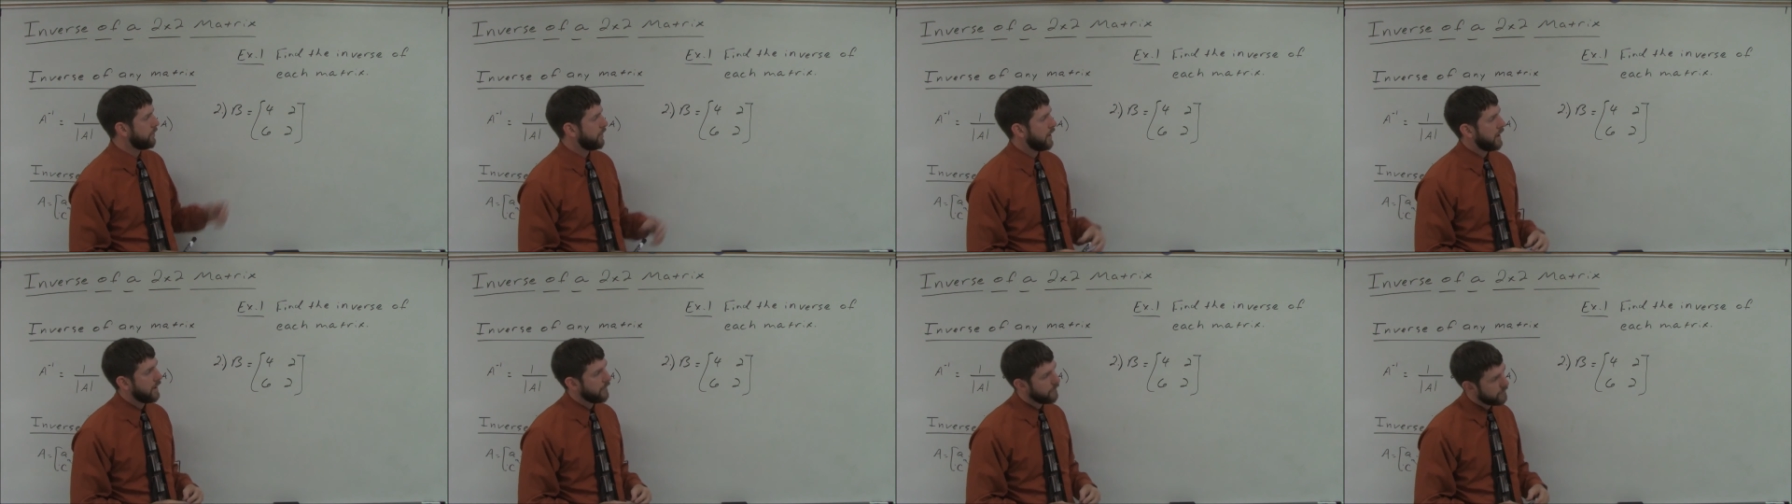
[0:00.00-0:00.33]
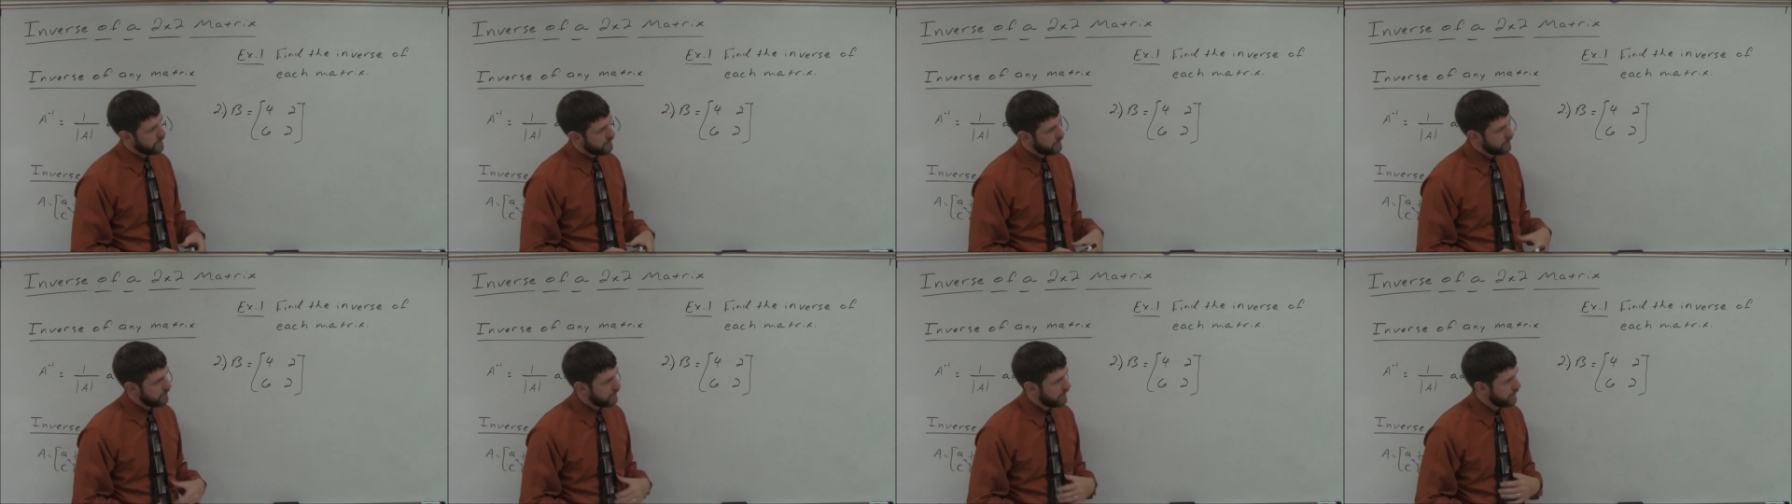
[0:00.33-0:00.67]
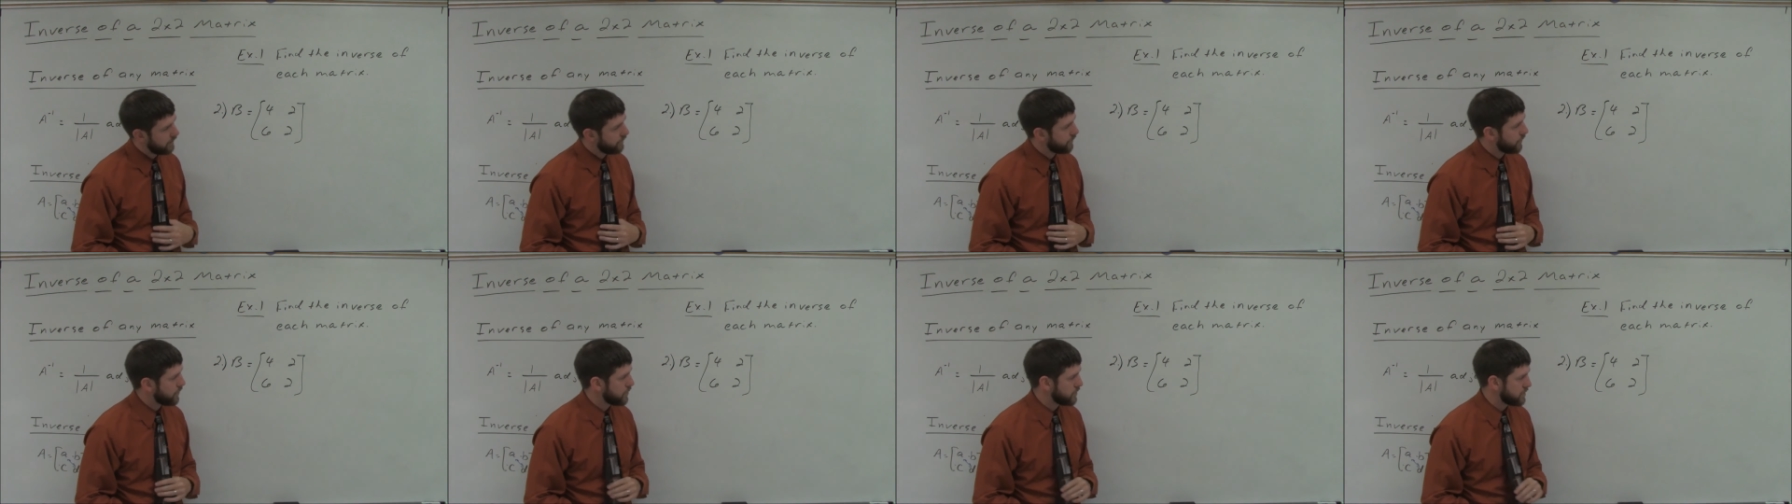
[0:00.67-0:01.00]
find the
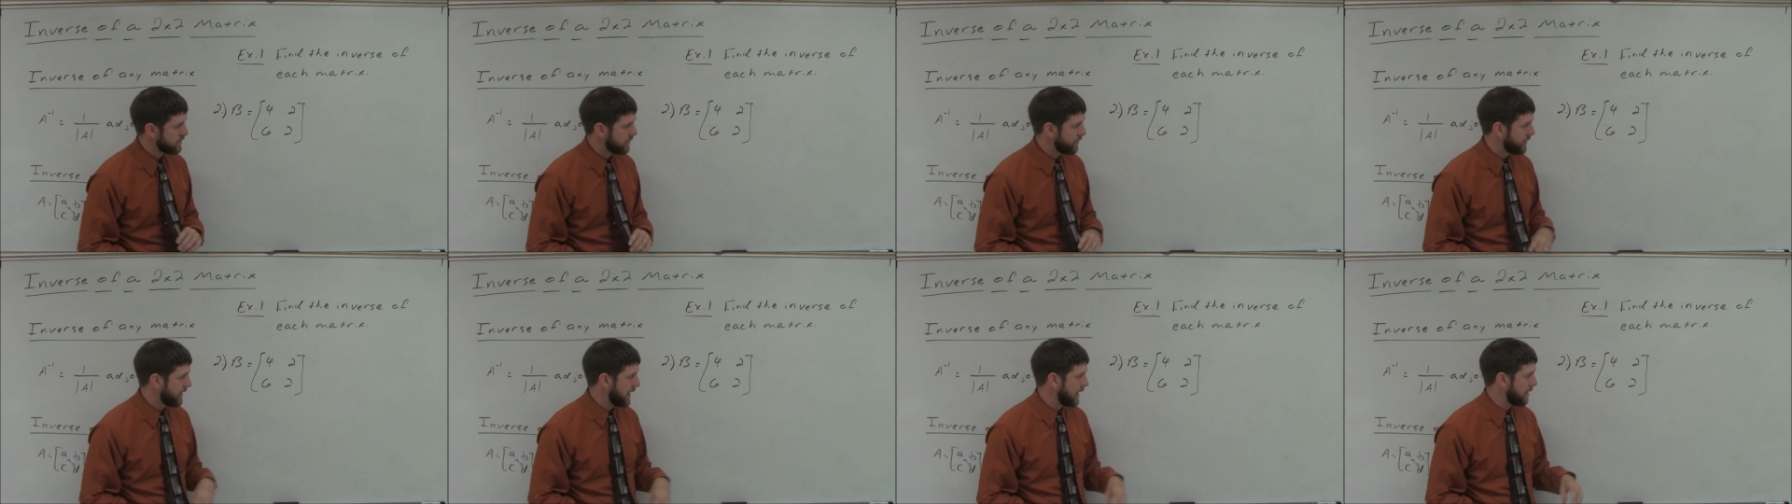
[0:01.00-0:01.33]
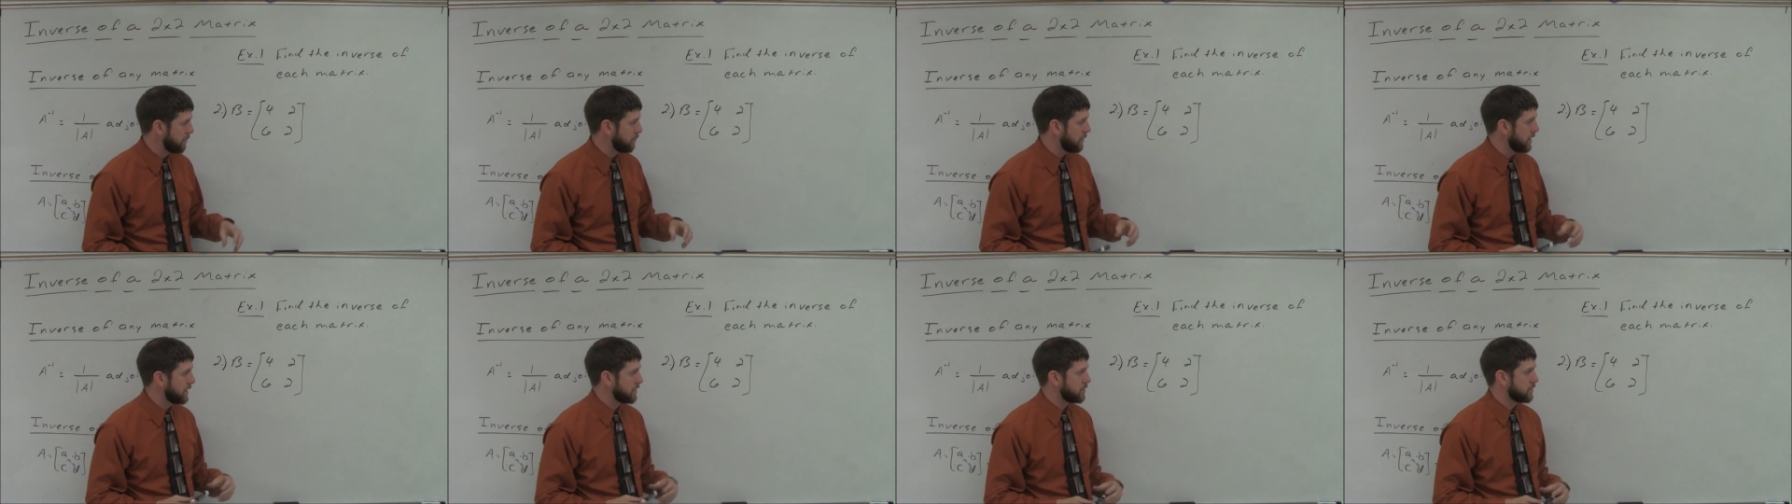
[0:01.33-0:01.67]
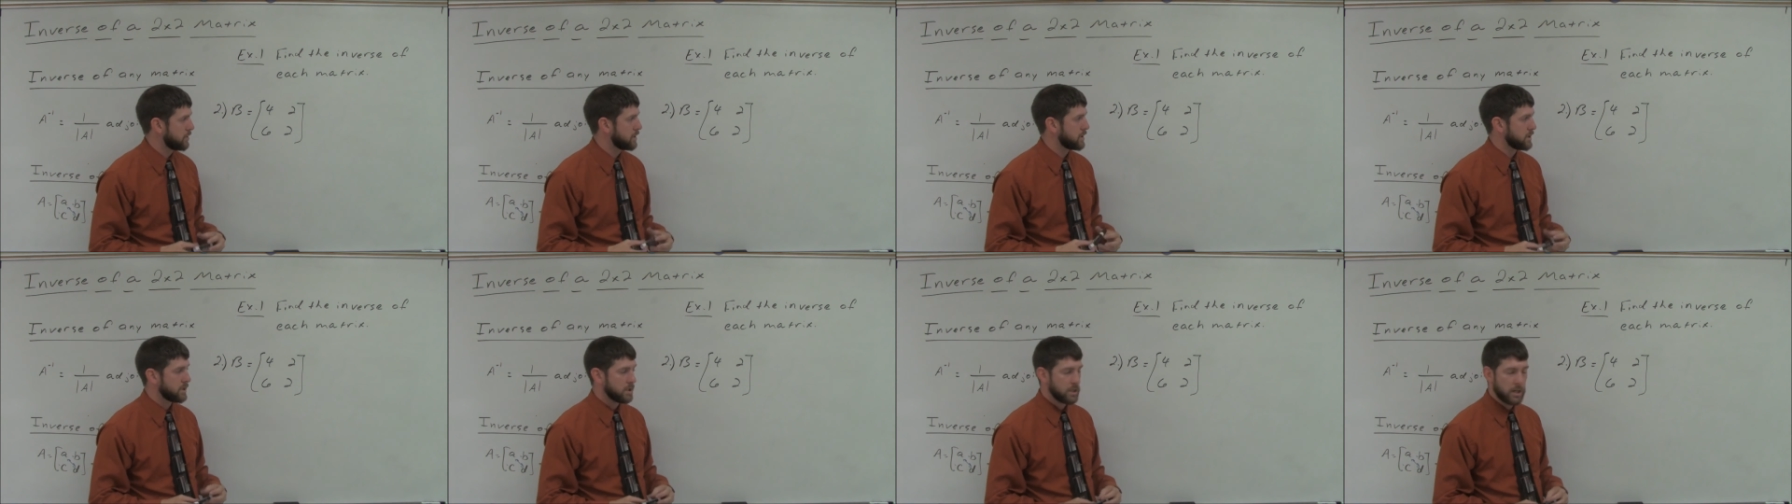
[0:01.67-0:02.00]
inverse of that
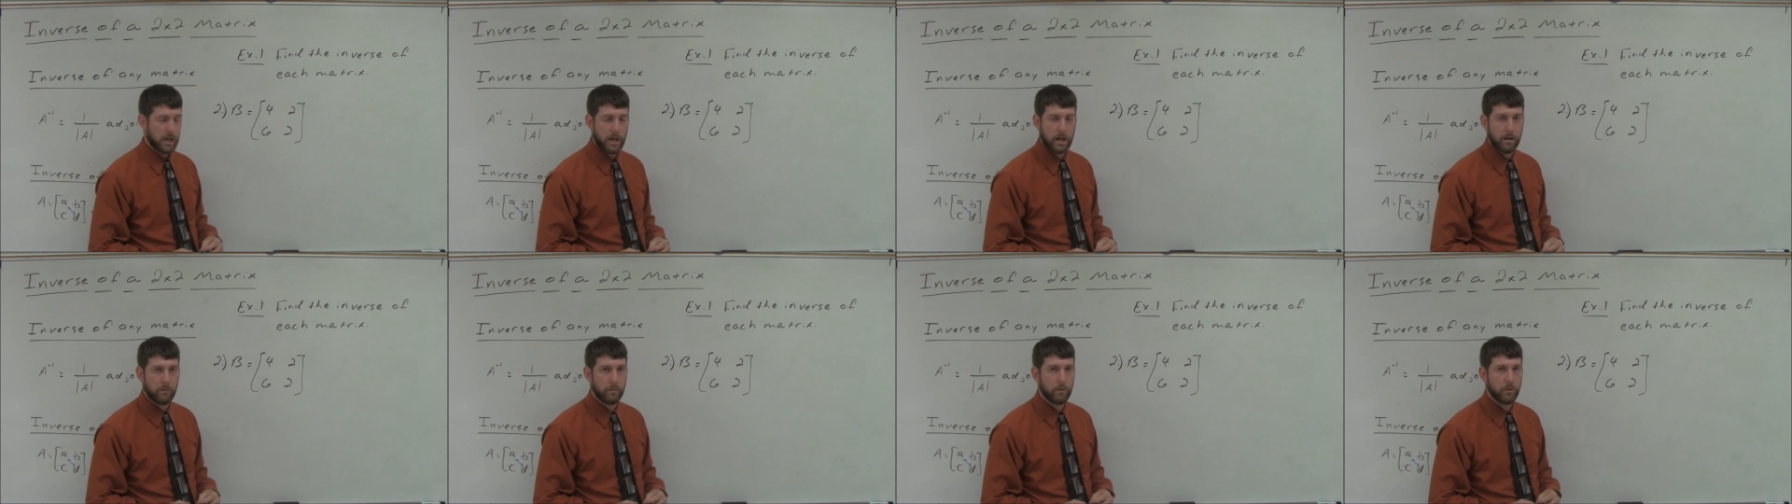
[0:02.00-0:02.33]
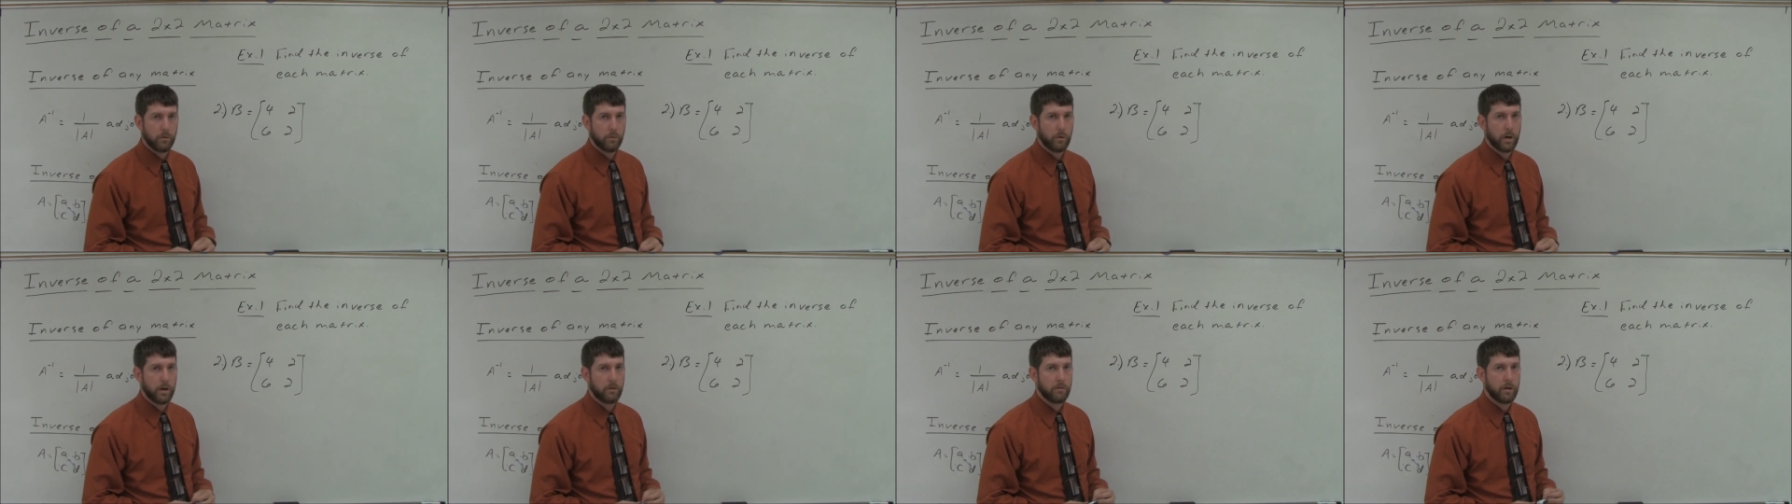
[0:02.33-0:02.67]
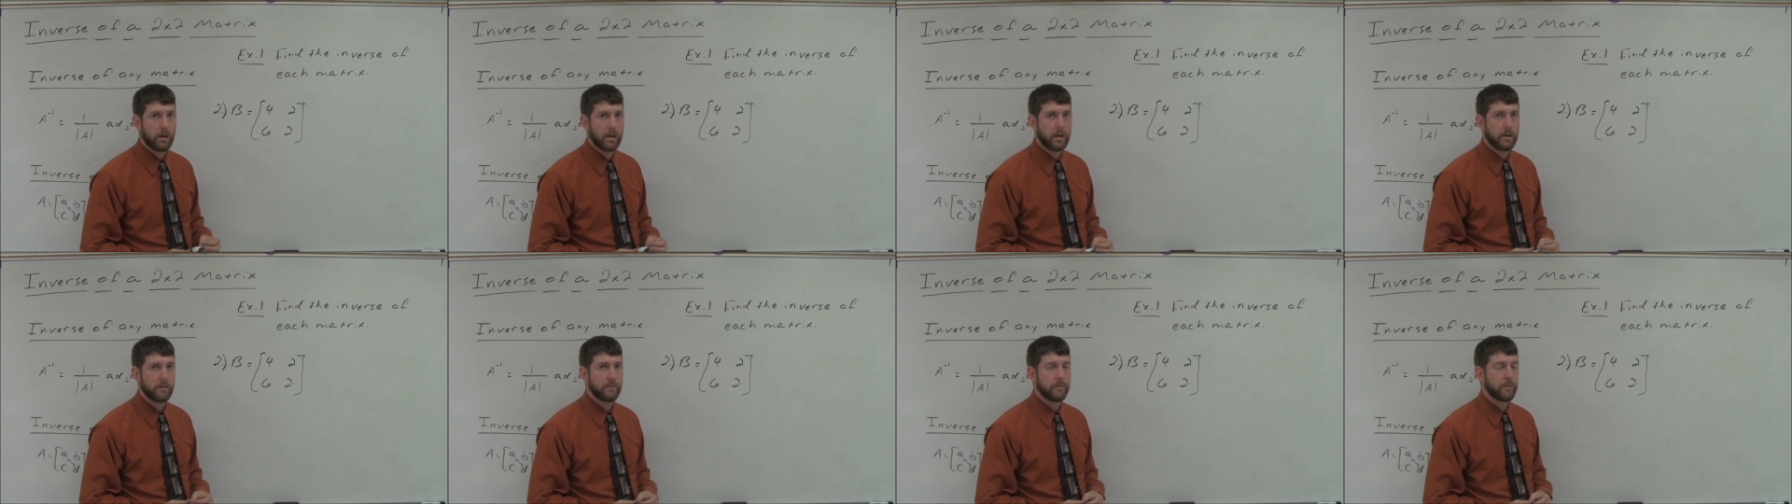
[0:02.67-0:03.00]
matrix, and I will wait
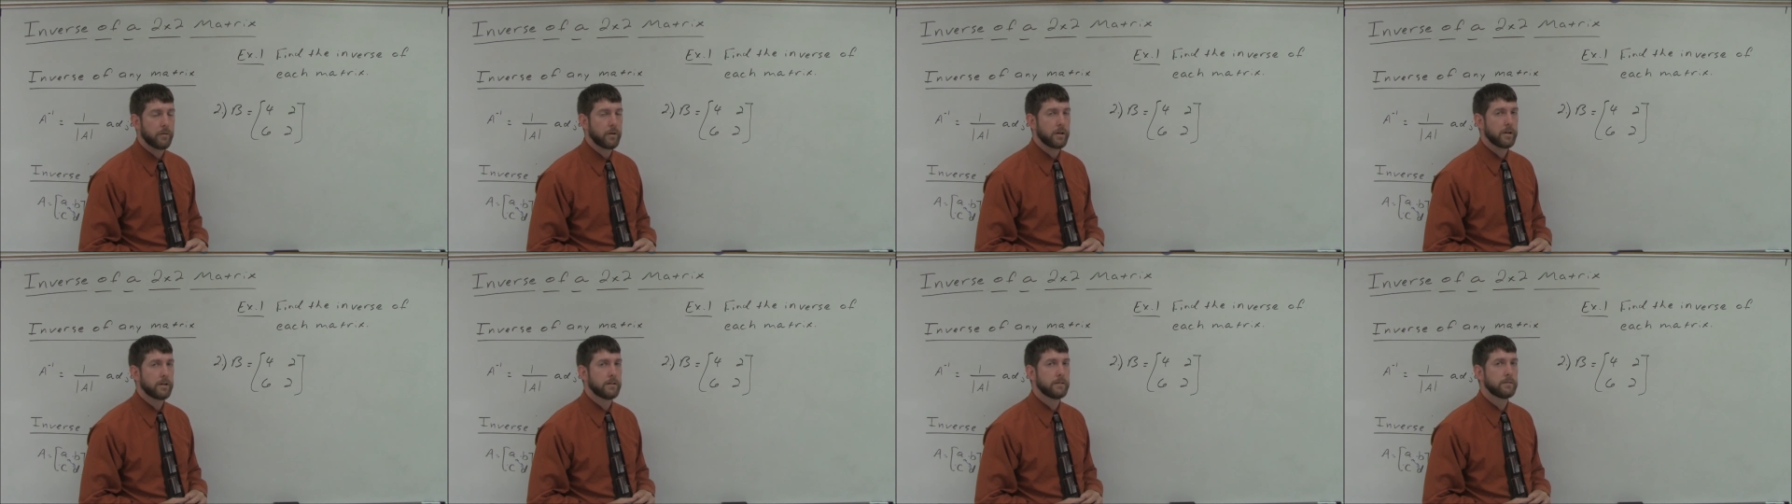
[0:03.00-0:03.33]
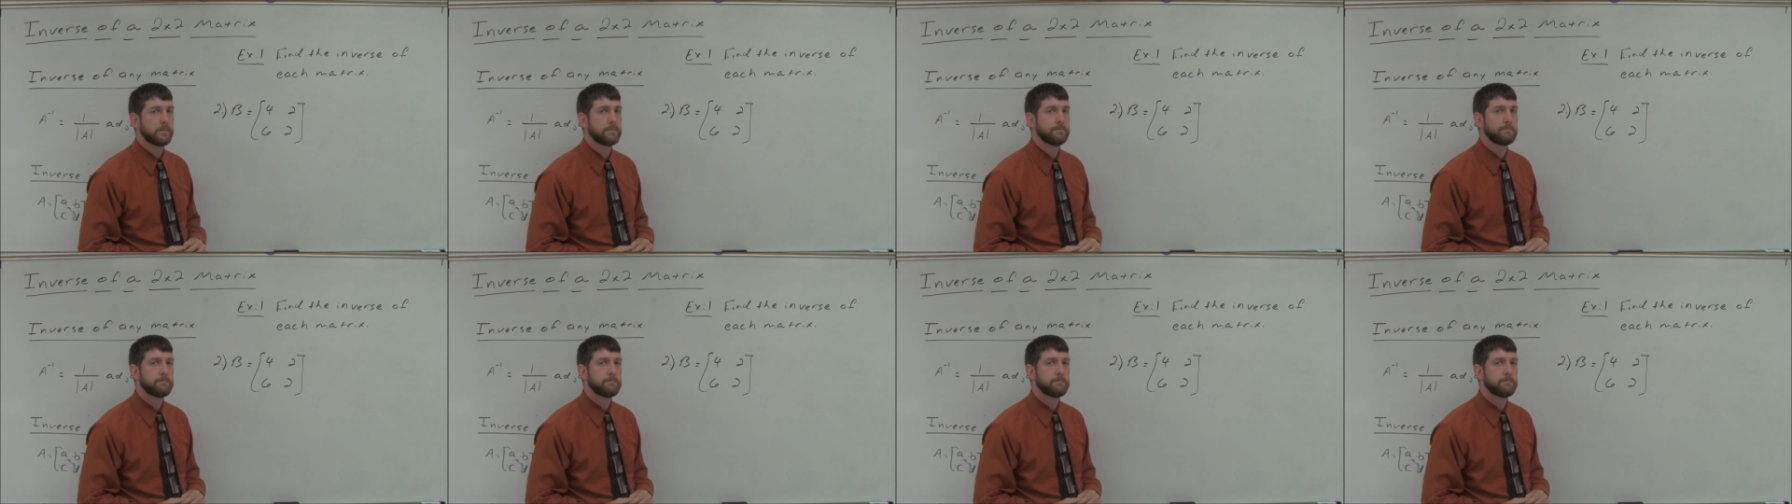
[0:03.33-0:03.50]
right here for you.